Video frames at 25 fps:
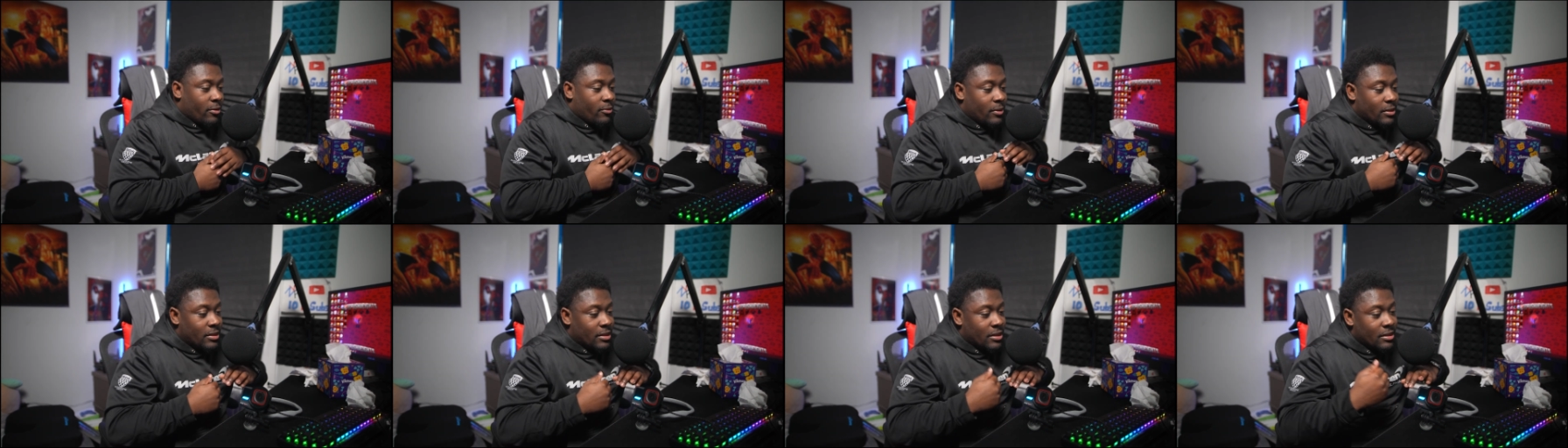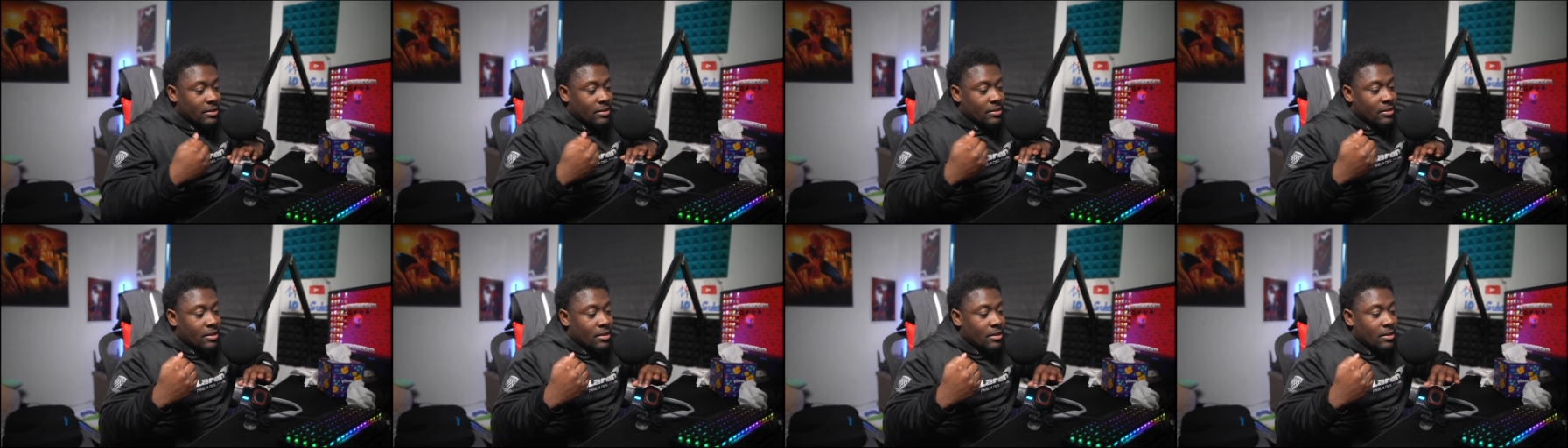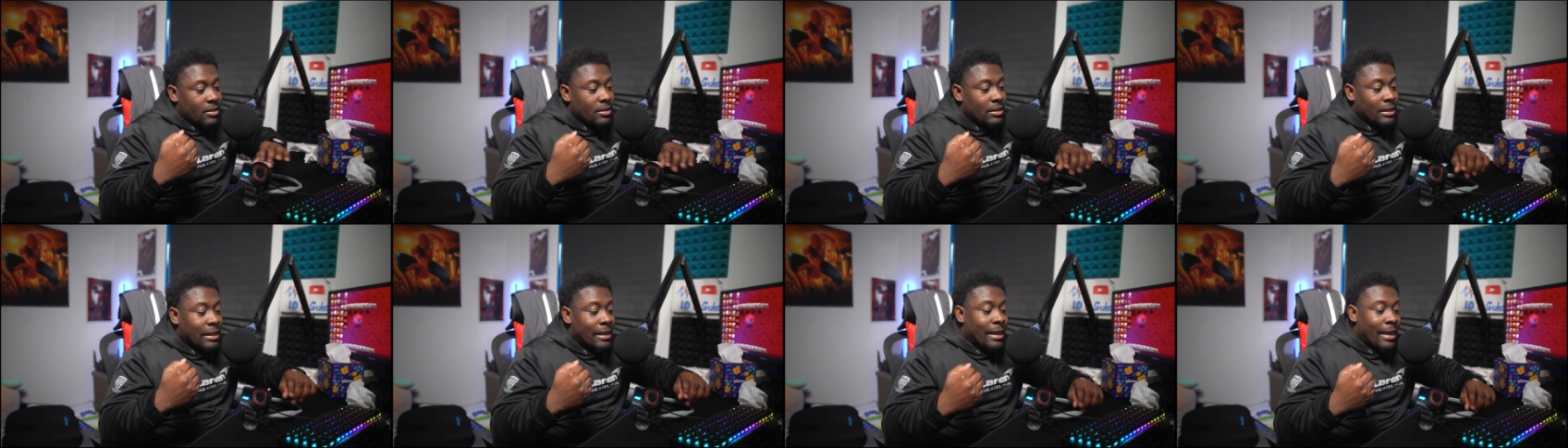which is
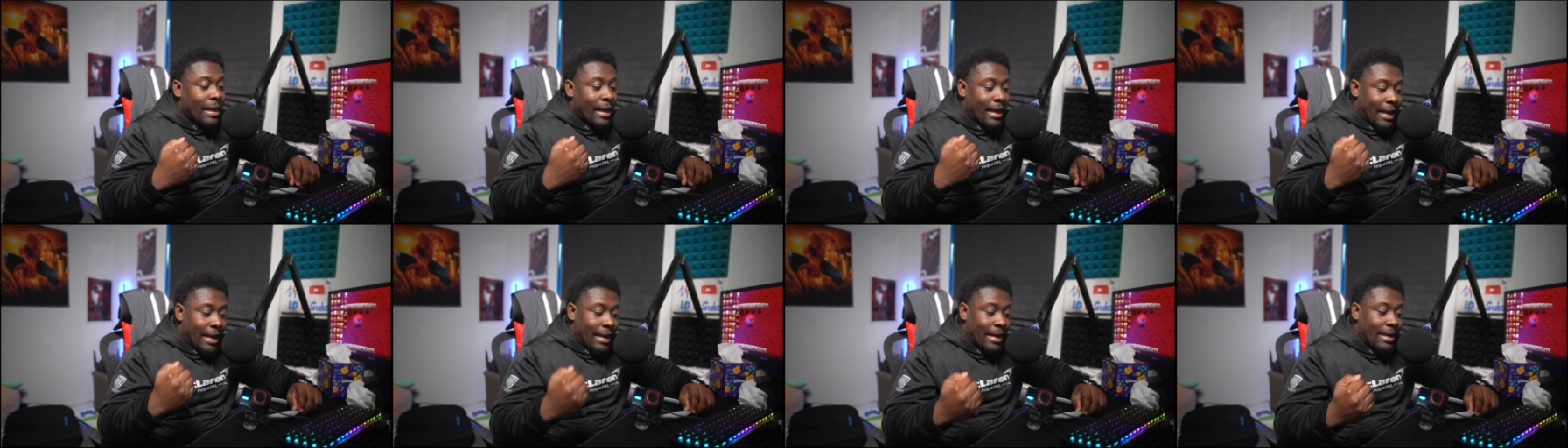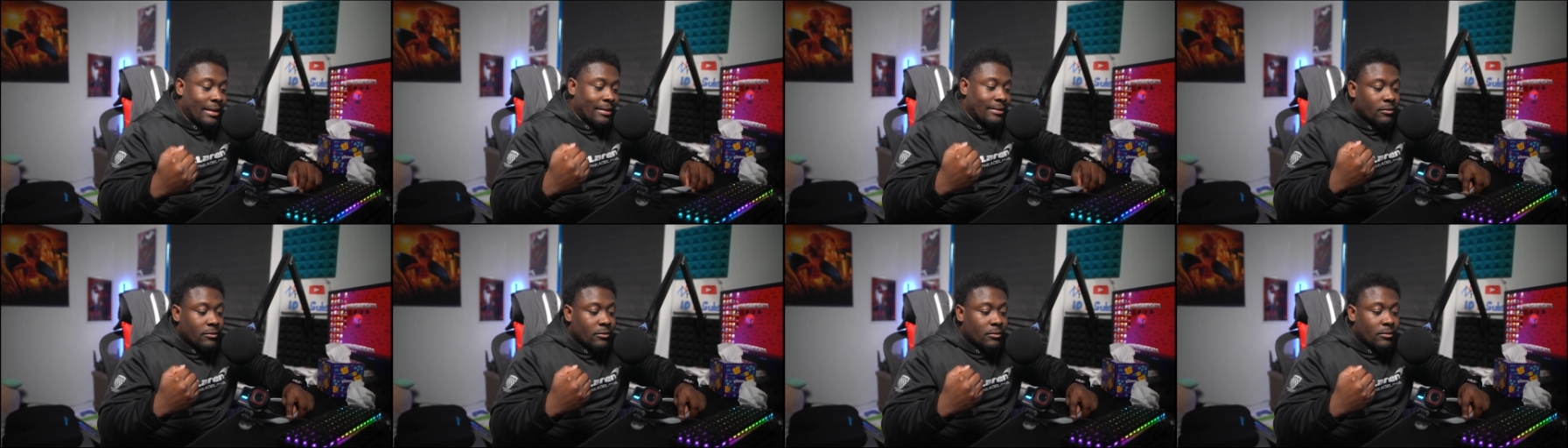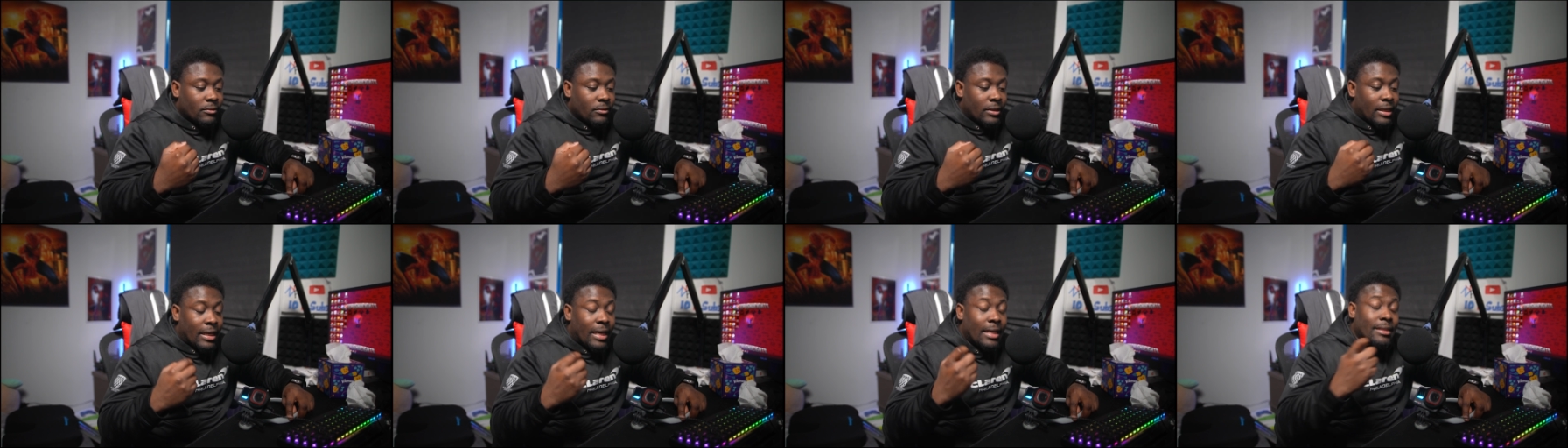the eight
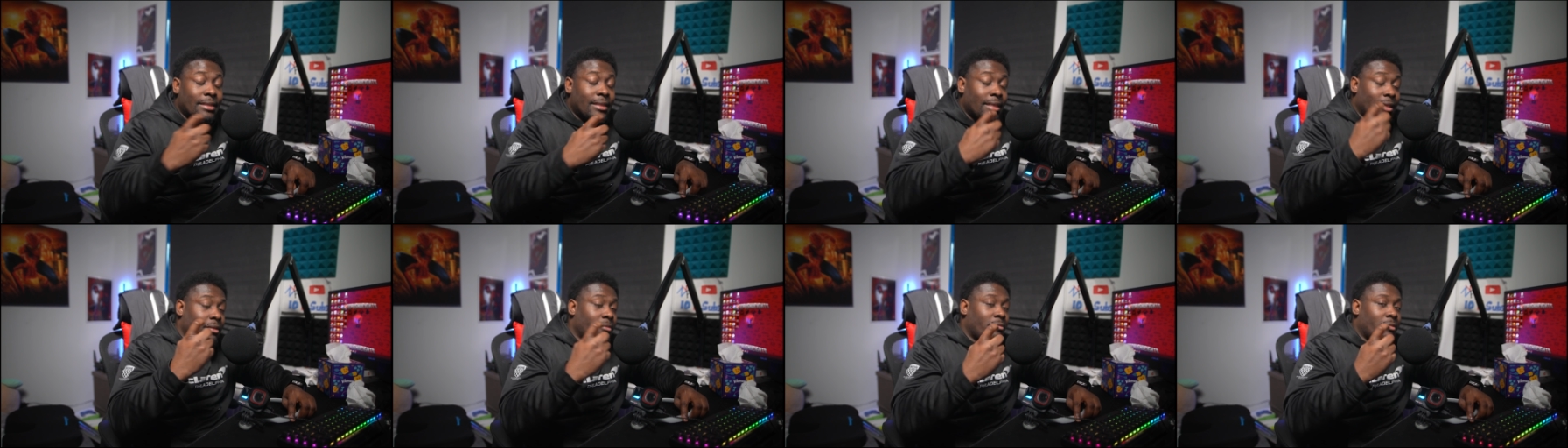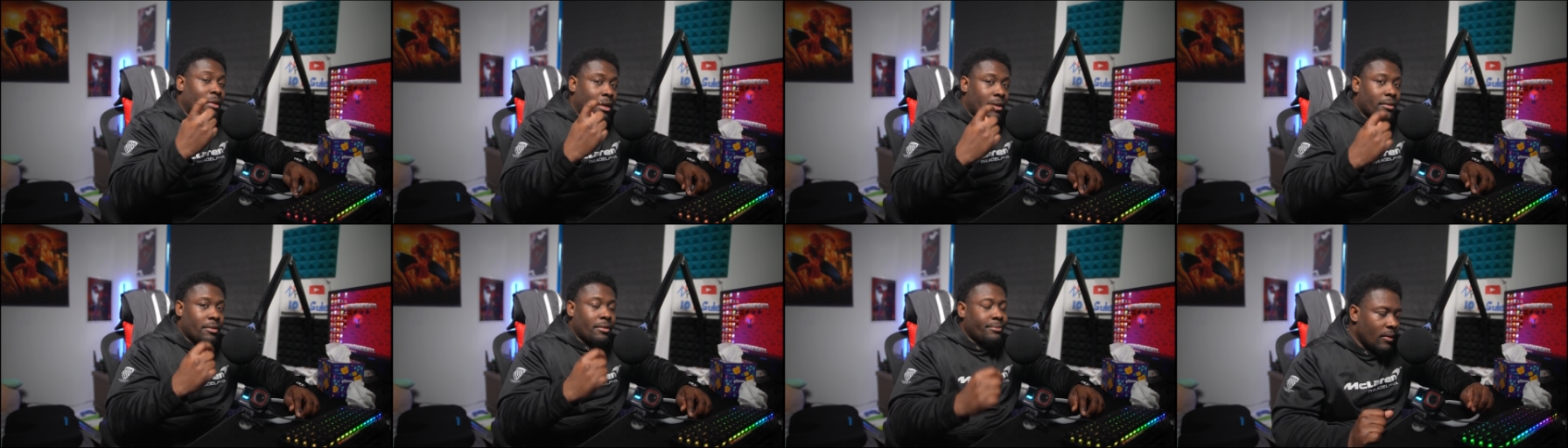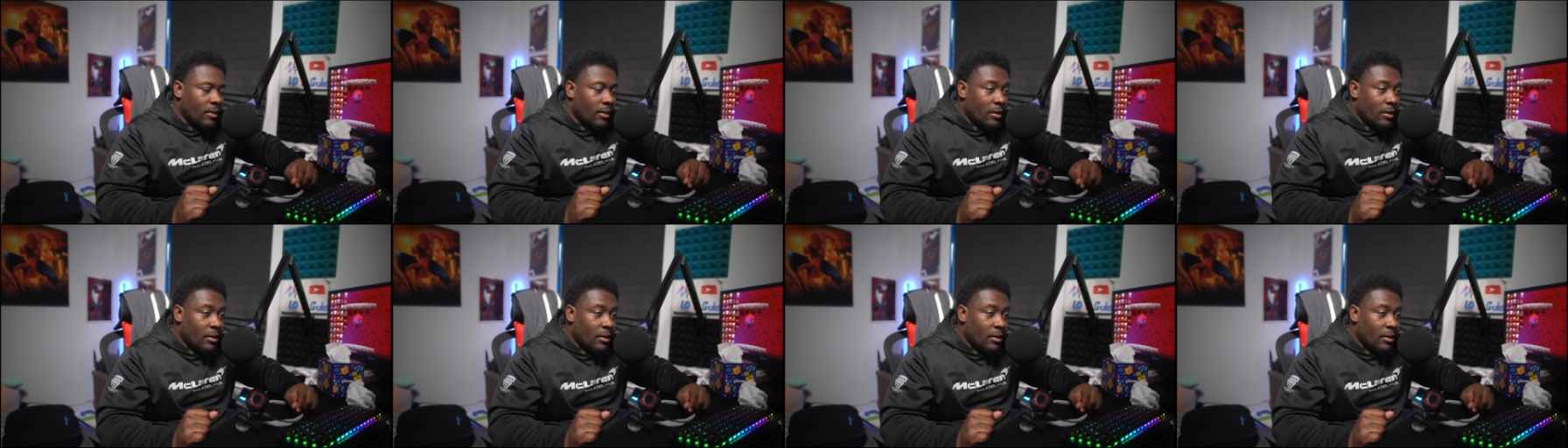antenna router.